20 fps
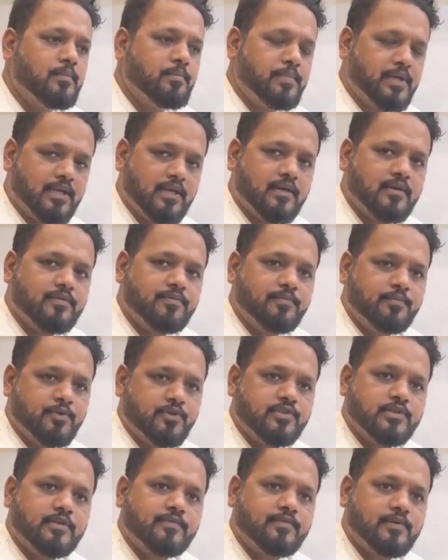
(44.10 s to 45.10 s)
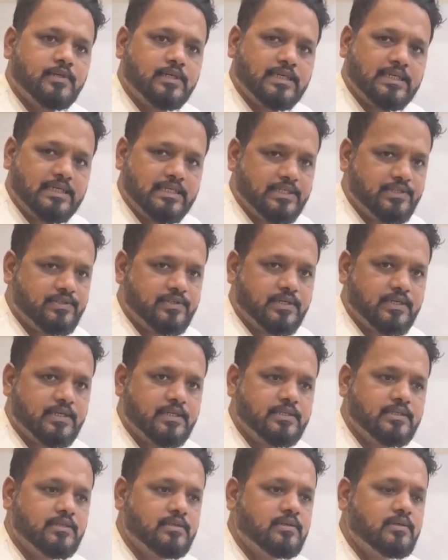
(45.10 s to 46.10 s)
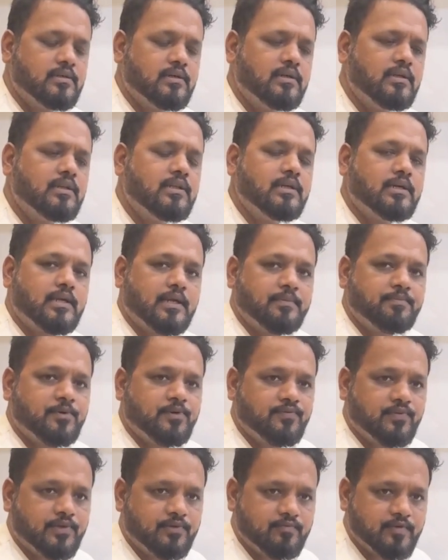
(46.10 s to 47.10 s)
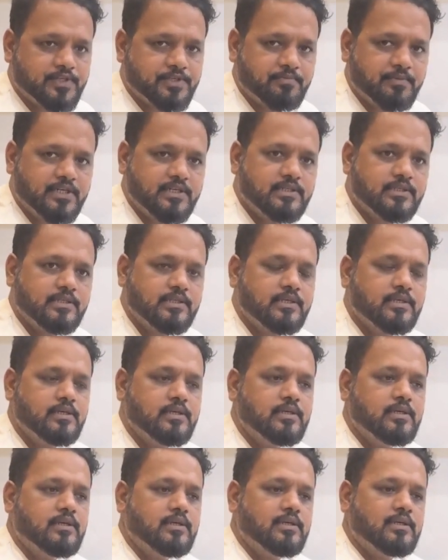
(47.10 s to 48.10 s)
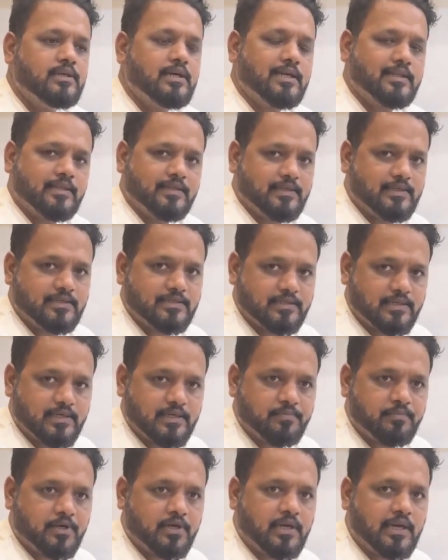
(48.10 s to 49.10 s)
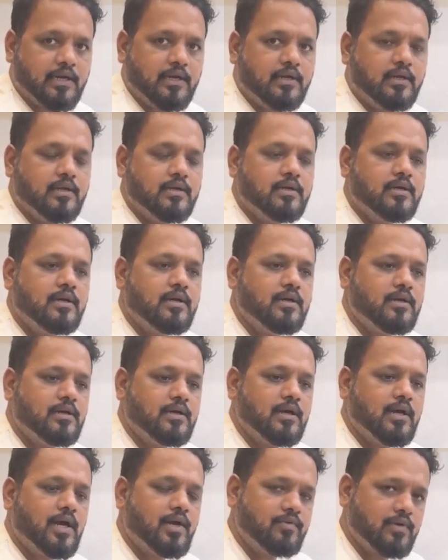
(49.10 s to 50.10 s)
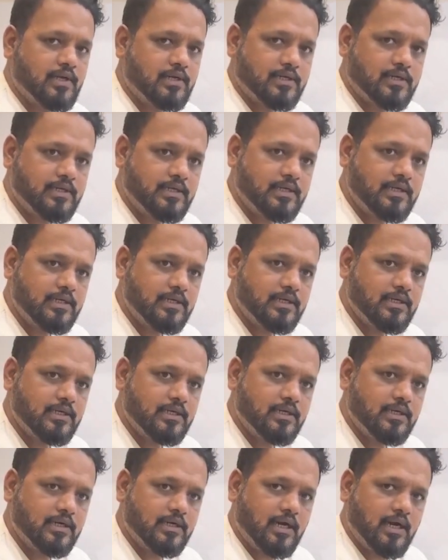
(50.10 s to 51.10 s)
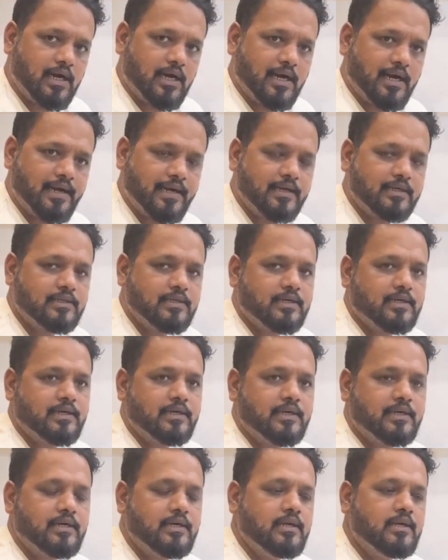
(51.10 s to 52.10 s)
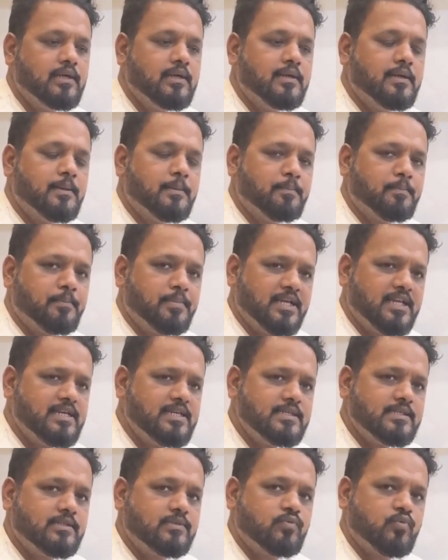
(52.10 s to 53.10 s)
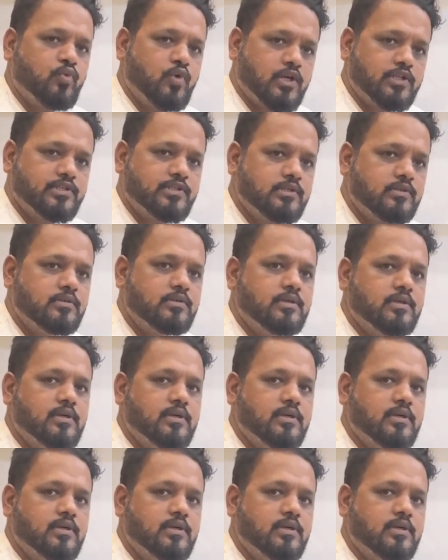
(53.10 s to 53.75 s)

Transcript: PF, mutual fund, insurance, all the type of investments other than share market. I've already added the content. Please watch out